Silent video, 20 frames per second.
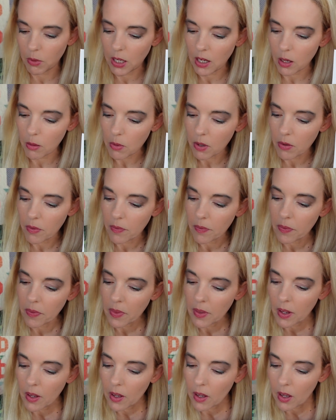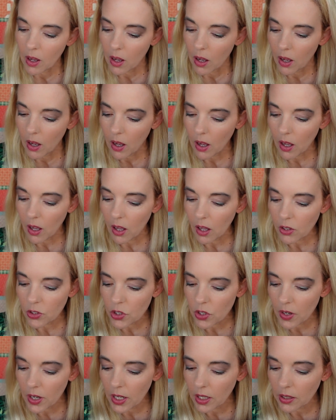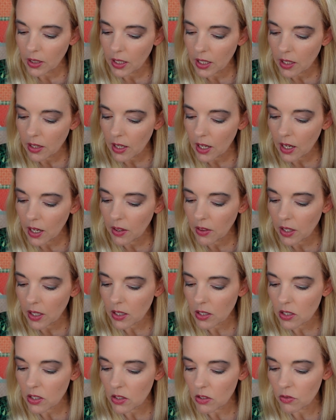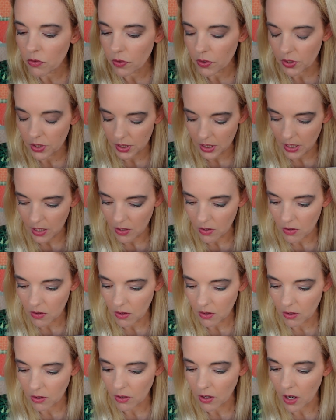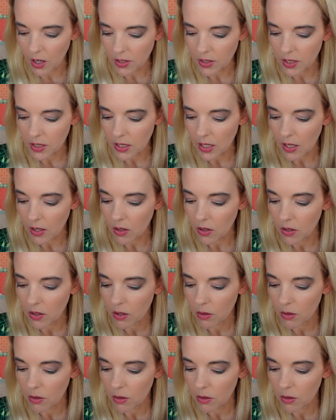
my camera. I'll try and link that. I think it's still for sale or on sale.